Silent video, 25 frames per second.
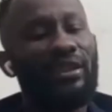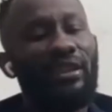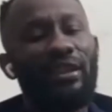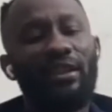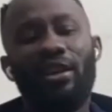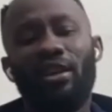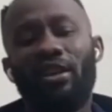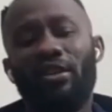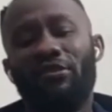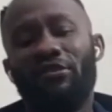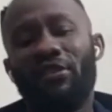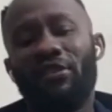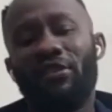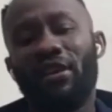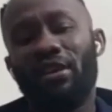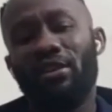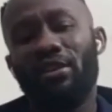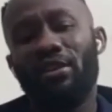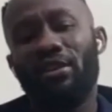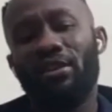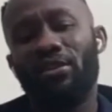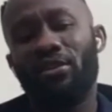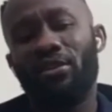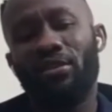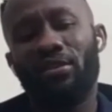A lot of
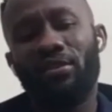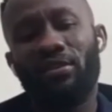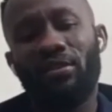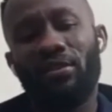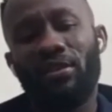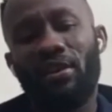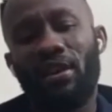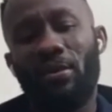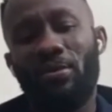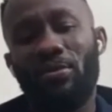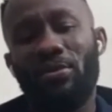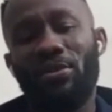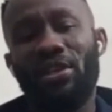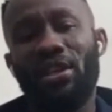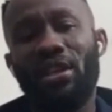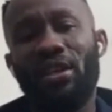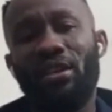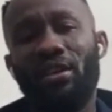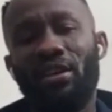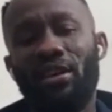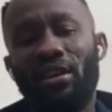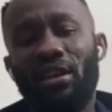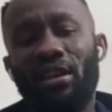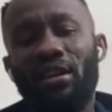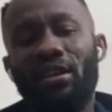factors, I would
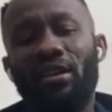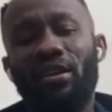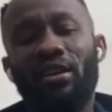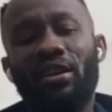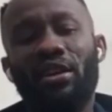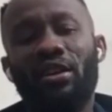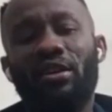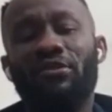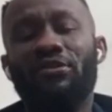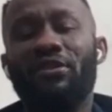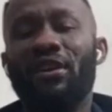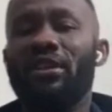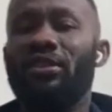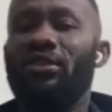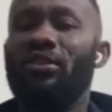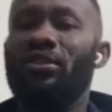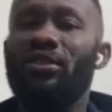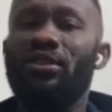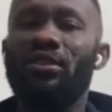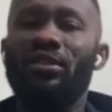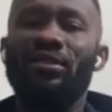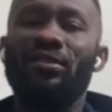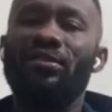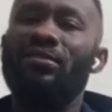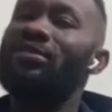say again, a lot of
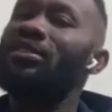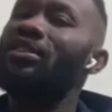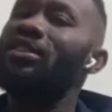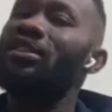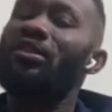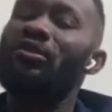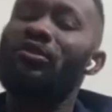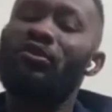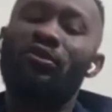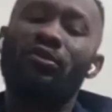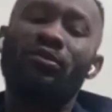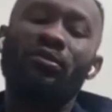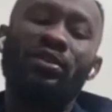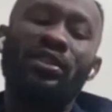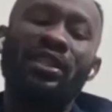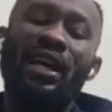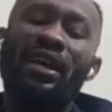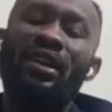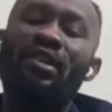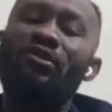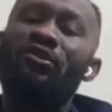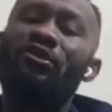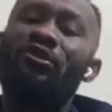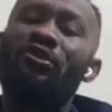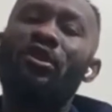factors.
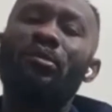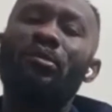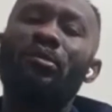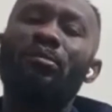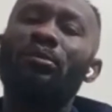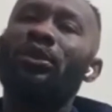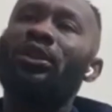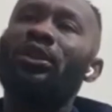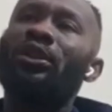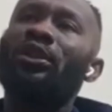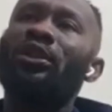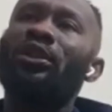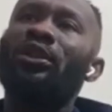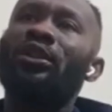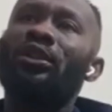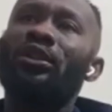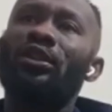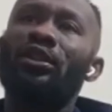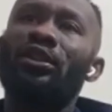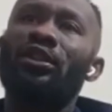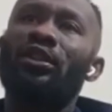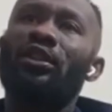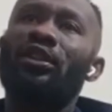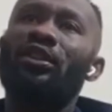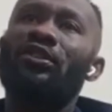Starting from
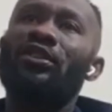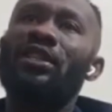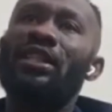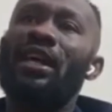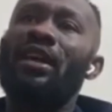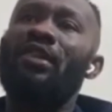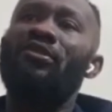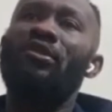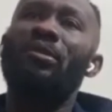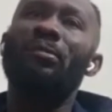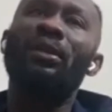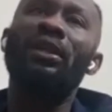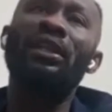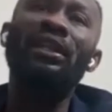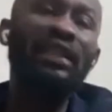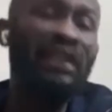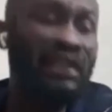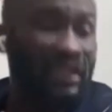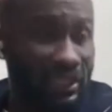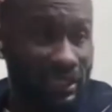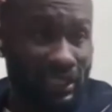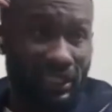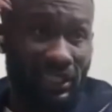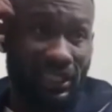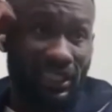the
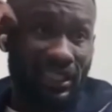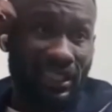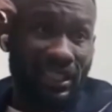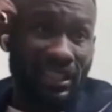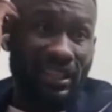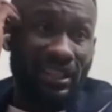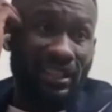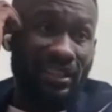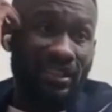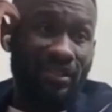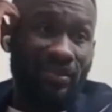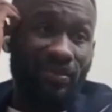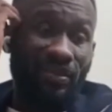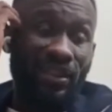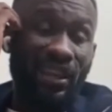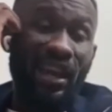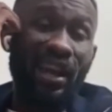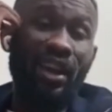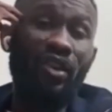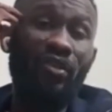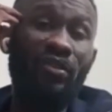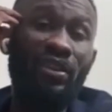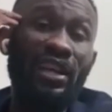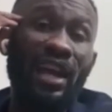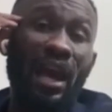league, the
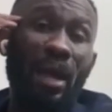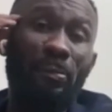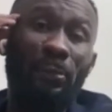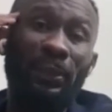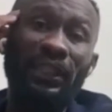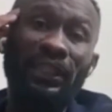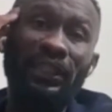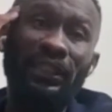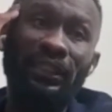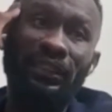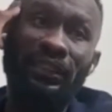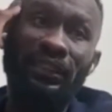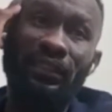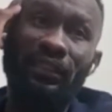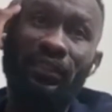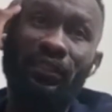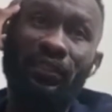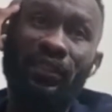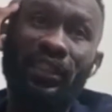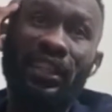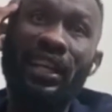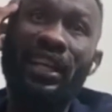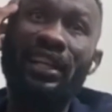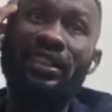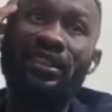kind of league I played,
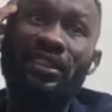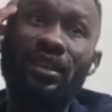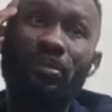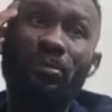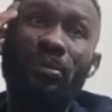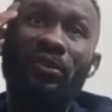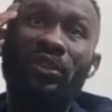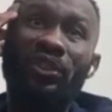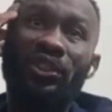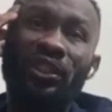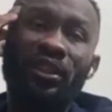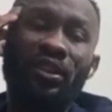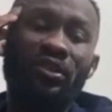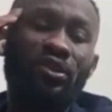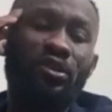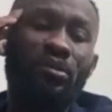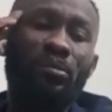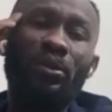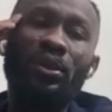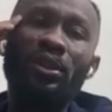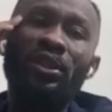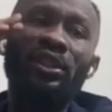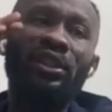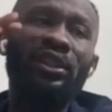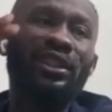the Nigerian Professional
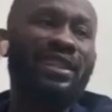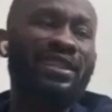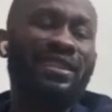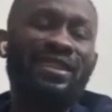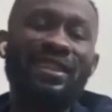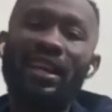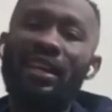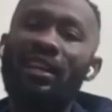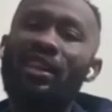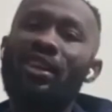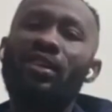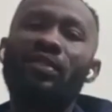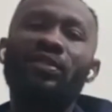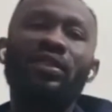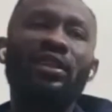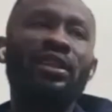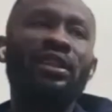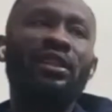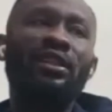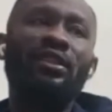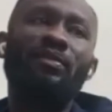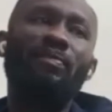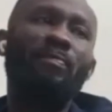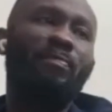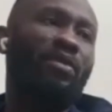Football League, the standard of the
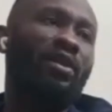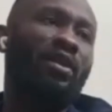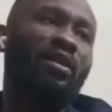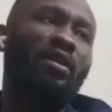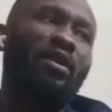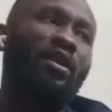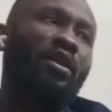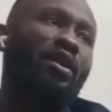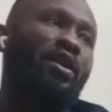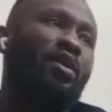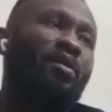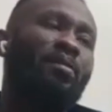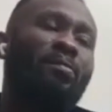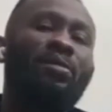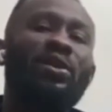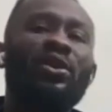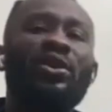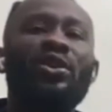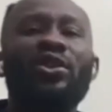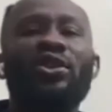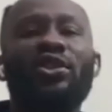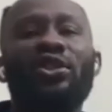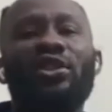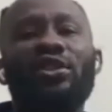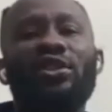league.
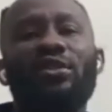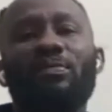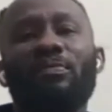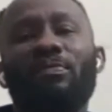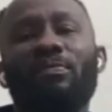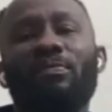Because